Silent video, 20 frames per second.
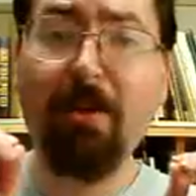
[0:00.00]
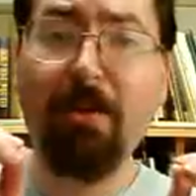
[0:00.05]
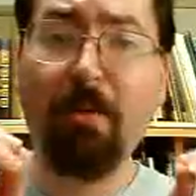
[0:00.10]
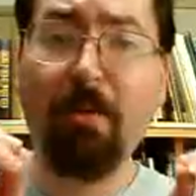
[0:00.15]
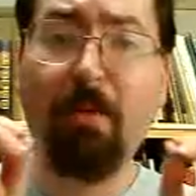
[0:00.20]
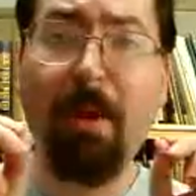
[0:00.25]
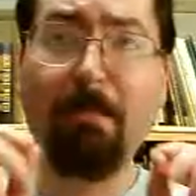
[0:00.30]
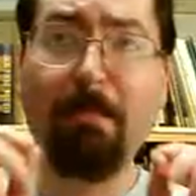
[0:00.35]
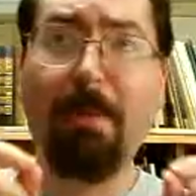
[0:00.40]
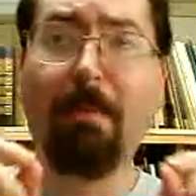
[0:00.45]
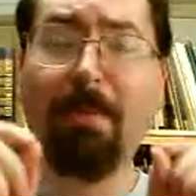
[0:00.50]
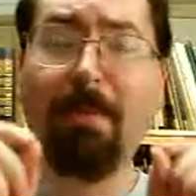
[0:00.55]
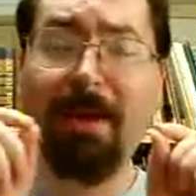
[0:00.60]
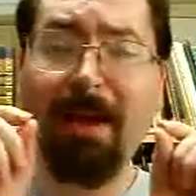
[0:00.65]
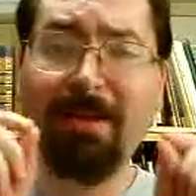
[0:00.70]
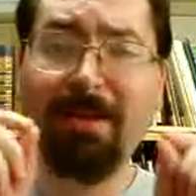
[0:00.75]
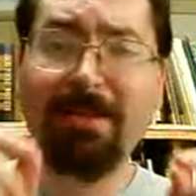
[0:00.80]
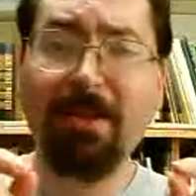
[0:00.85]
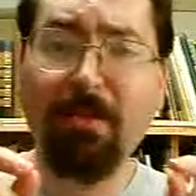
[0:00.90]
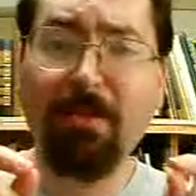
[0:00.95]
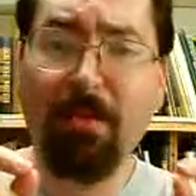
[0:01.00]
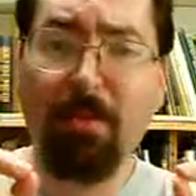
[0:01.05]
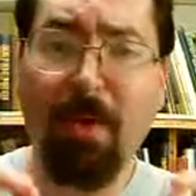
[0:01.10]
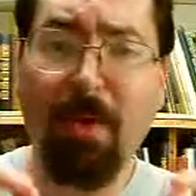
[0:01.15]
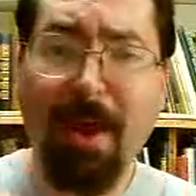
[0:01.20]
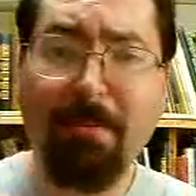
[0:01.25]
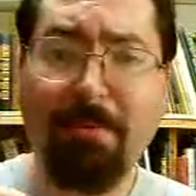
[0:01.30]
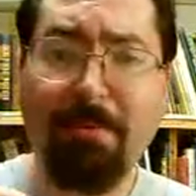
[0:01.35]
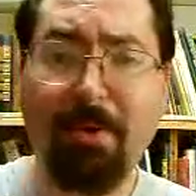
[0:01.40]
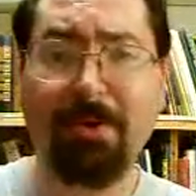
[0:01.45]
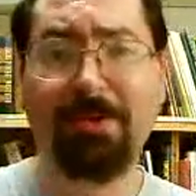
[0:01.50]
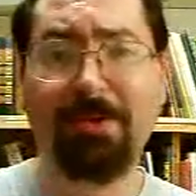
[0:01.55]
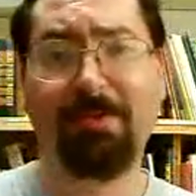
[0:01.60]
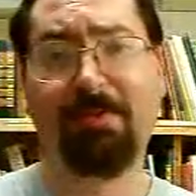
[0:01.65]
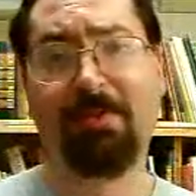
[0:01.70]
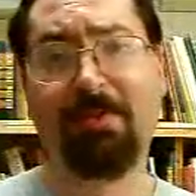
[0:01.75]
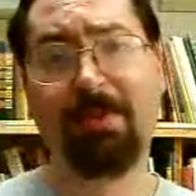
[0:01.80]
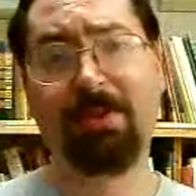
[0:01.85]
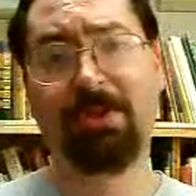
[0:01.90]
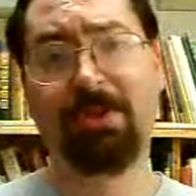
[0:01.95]
but because they're the right
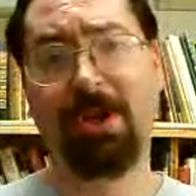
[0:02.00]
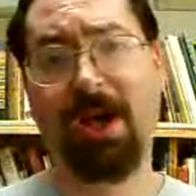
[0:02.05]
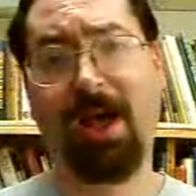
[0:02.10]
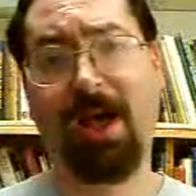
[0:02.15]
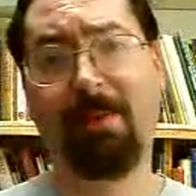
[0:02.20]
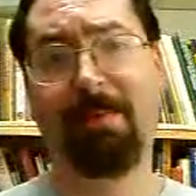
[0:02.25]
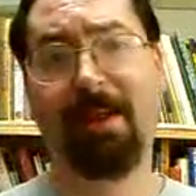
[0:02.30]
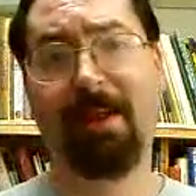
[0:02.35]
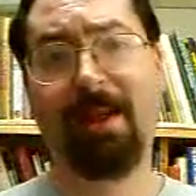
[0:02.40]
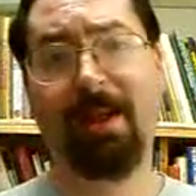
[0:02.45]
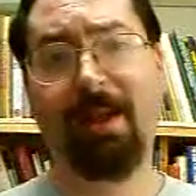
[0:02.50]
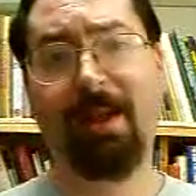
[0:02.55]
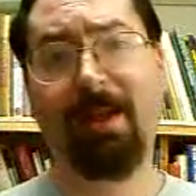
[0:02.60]
person for the job.